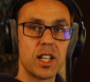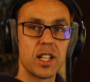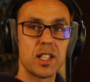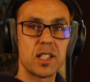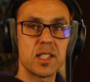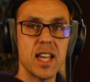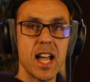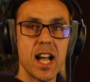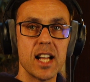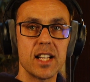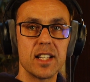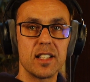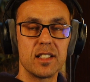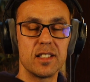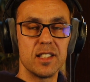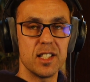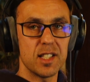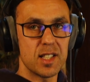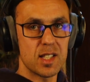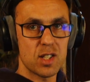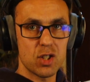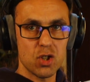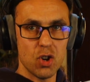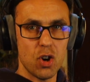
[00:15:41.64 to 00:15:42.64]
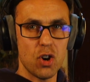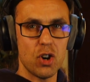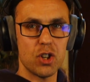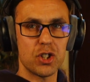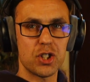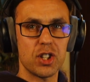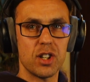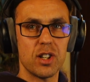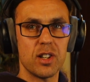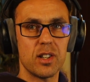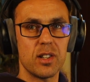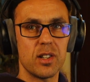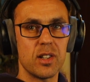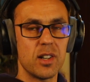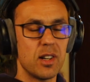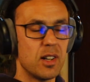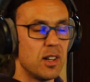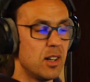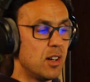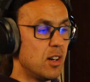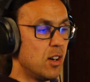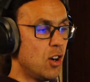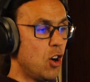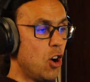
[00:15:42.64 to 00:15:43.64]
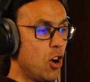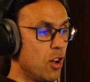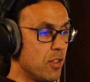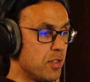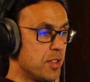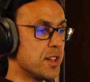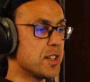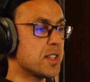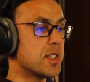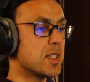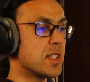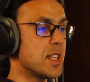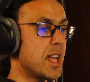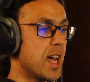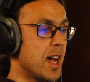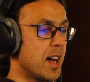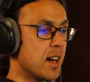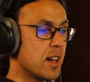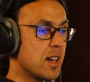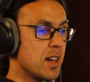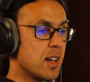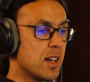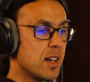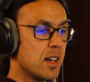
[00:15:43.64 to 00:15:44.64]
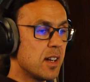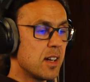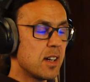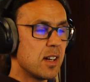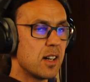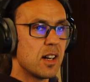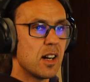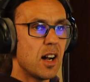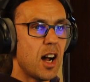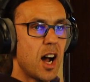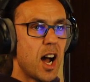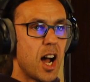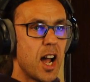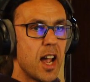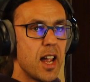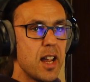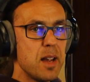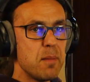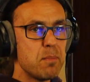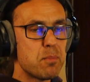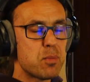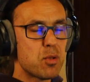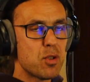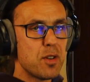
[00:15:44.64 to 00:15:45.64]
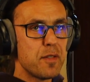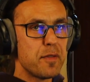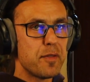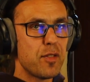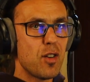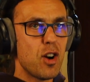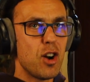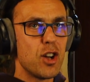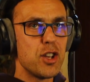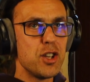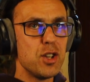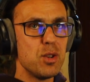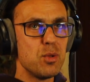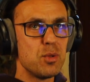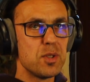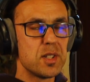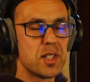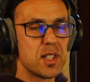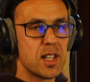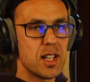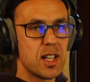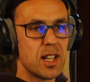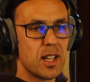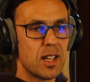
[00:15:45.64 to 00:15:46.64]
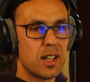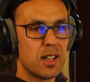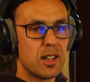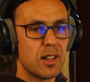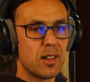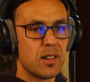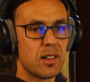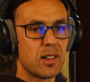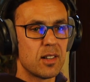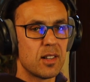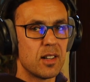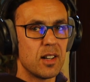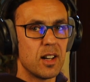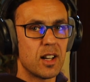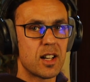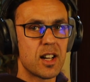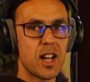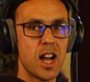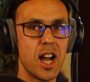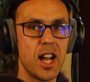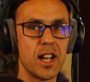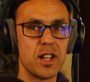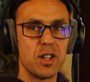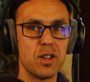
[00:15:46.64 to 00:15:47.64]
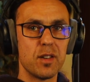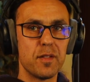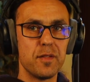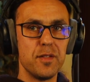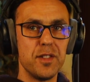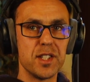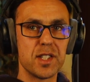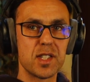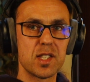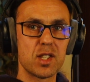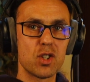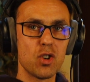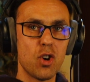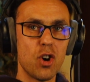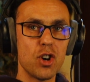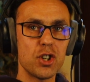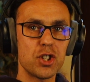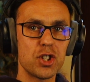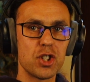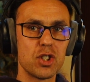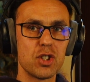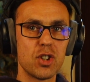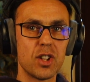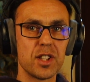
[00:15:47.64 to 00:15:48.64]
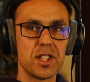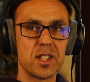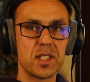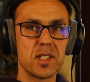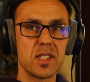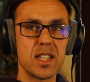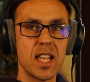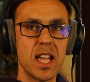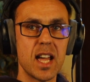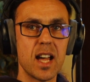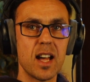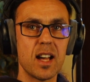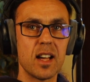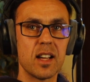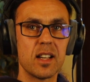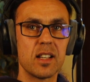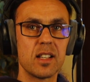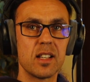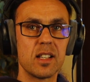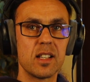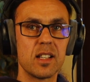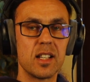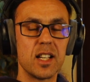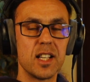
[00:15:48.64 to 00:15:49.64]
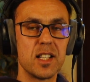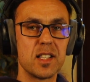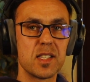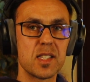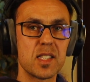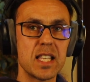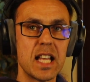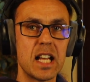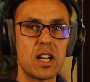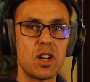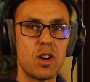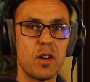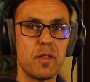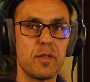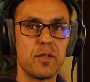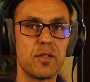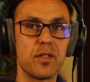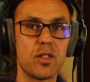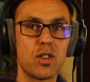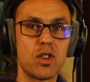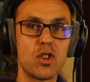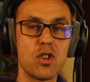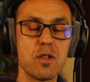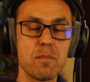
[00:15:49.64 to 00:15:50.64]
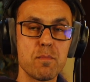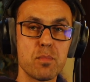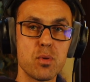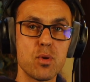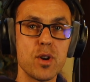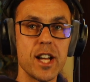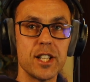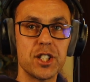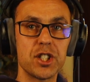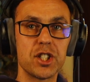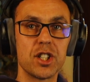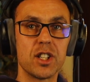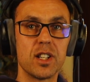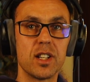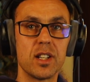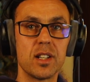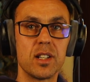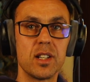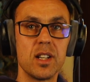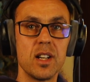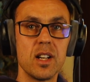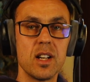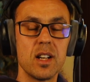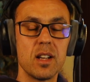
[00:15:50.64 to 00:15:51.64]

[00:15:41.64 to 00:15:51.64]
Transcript: it's adding distortion on the snare. I prefer using a kind of distortion on the snare instead of compression,